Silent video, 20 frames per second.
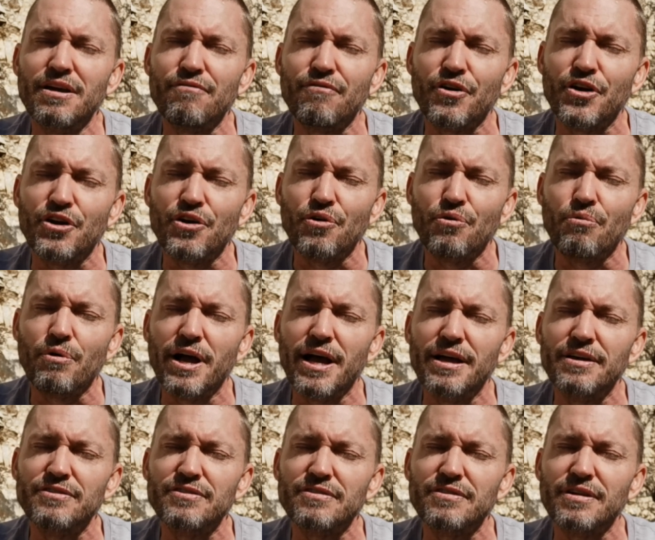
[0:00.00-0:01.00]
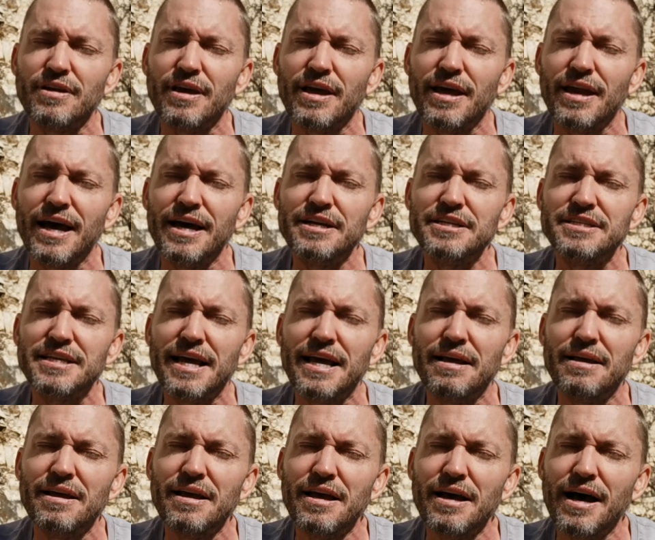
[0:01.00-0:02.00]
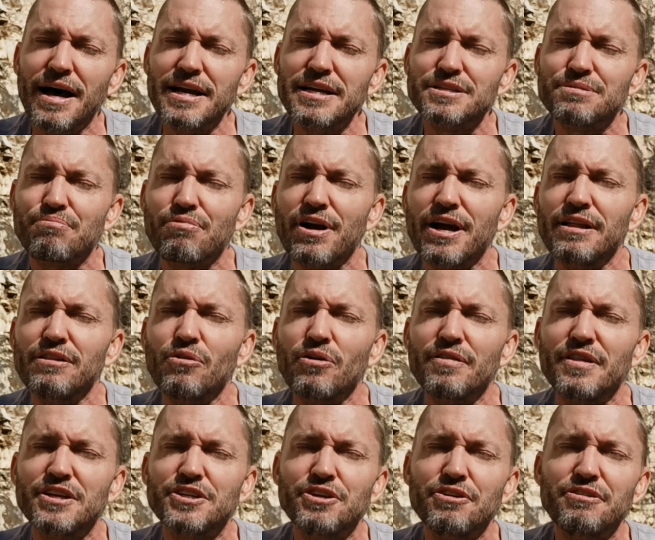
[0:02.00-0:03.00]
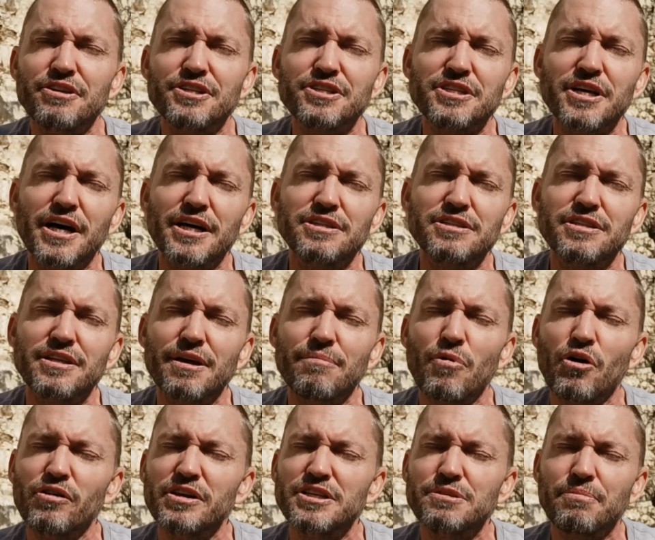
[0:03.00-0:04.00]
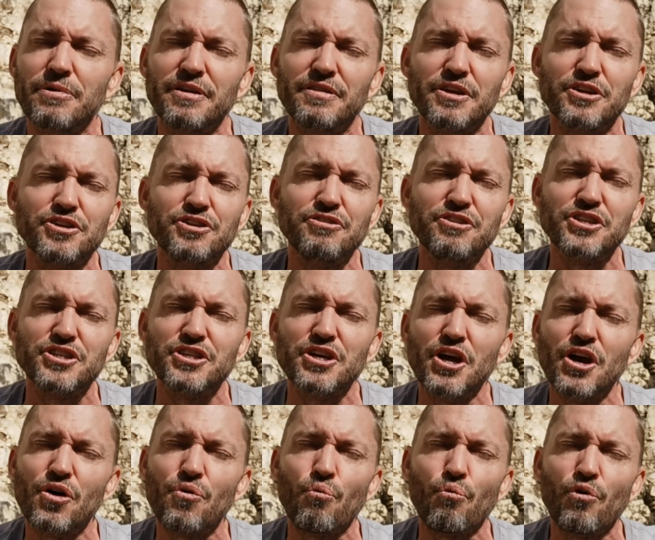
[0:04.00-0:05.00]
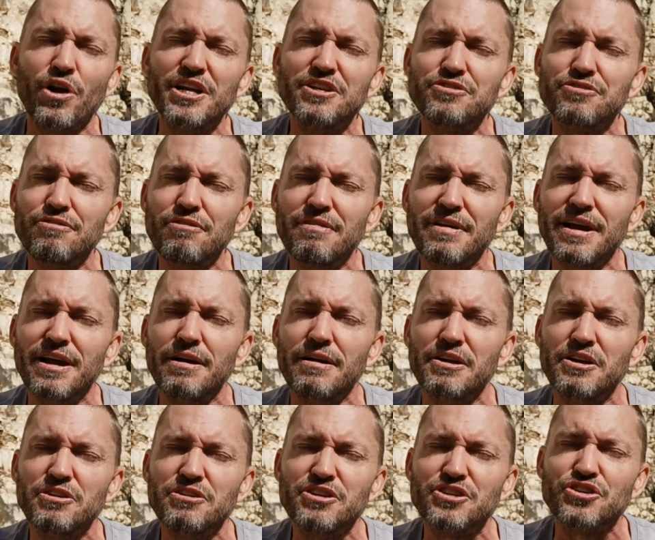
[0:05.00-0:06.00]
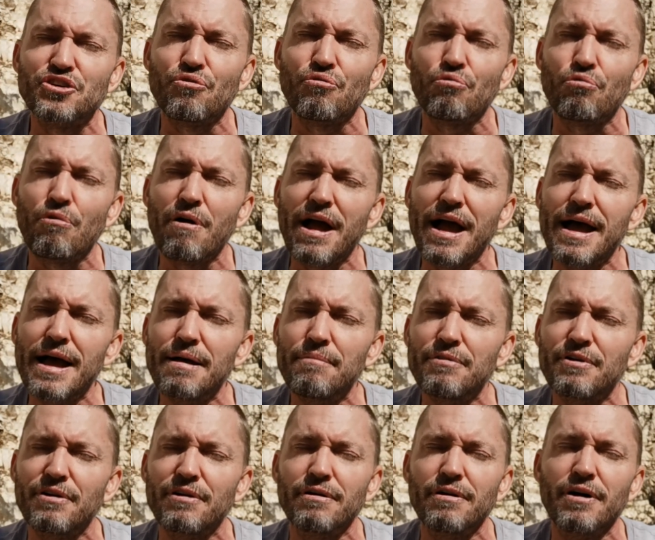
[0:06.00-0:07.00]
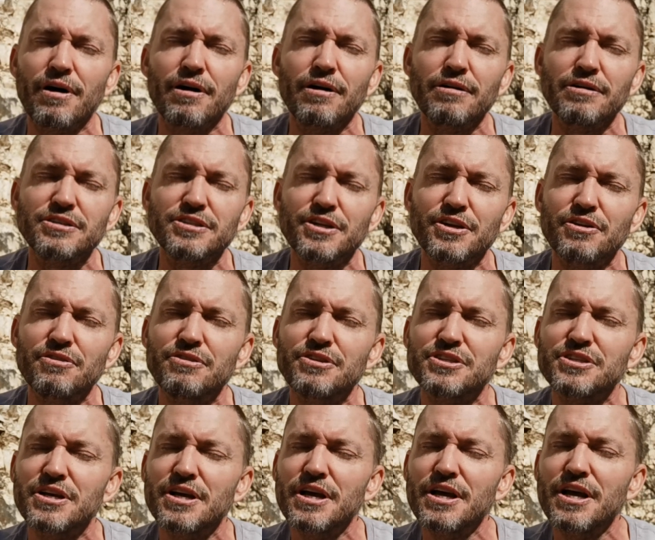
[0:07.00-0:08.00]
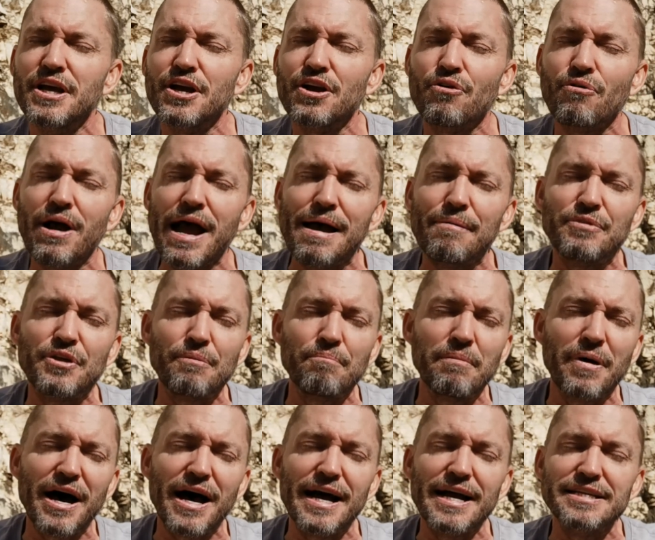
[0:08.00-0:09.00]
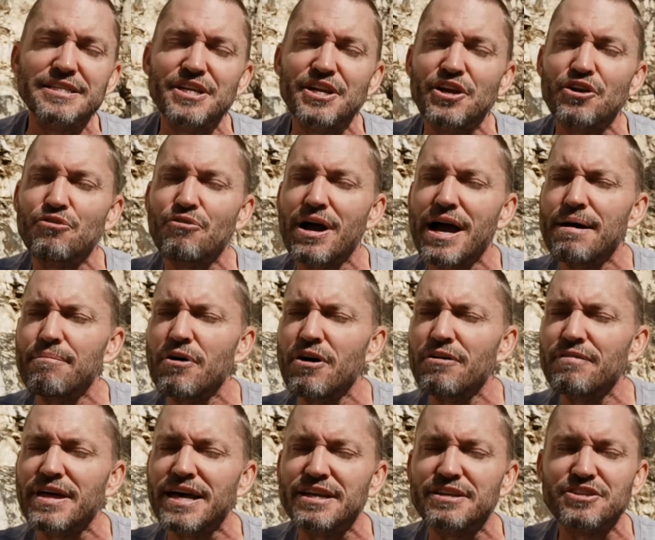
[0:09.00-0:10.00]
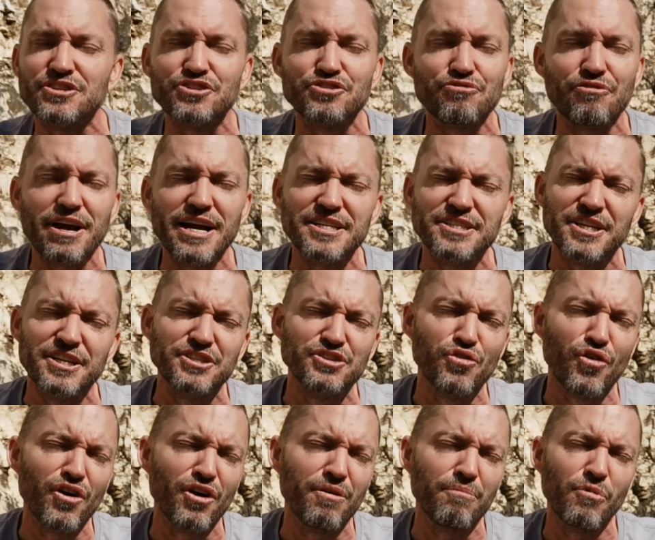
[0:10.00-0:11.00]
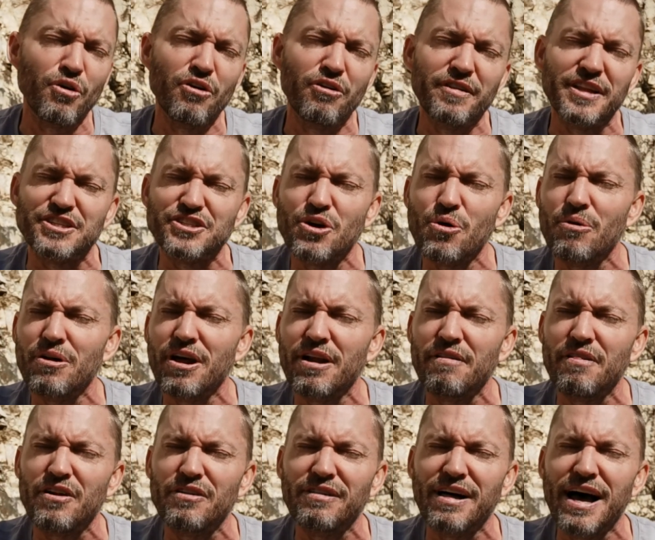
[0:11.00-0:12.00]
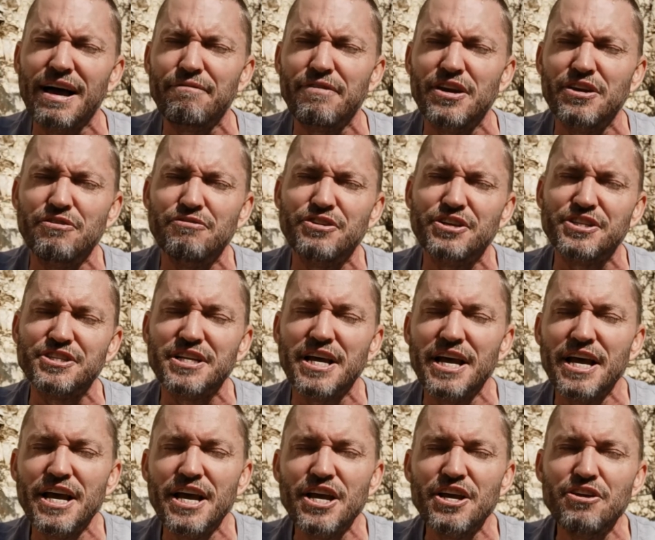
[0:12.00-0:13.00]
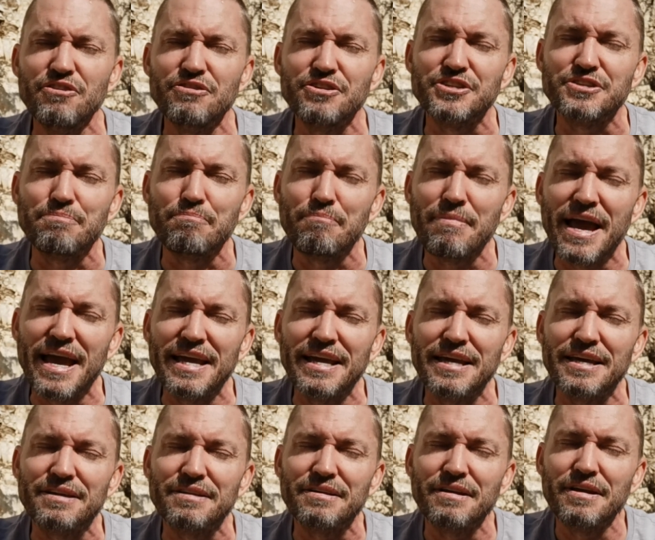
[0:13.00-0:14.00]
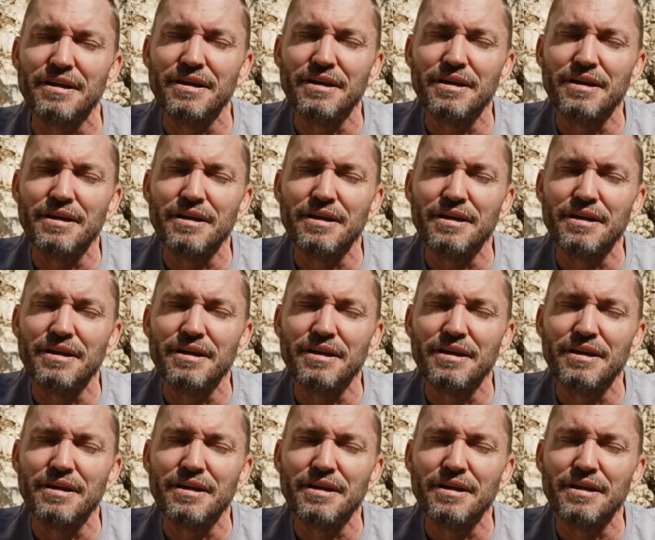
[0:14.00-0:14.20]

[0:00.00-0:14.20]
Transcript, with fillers: for your rest. And I just pray, Lord, that you just touch them, Holy Spirit, that you just reach through there and you just grab their hearts and you just grab their minds and you grab all that stress and turmoil that's going on in their life, and you just make it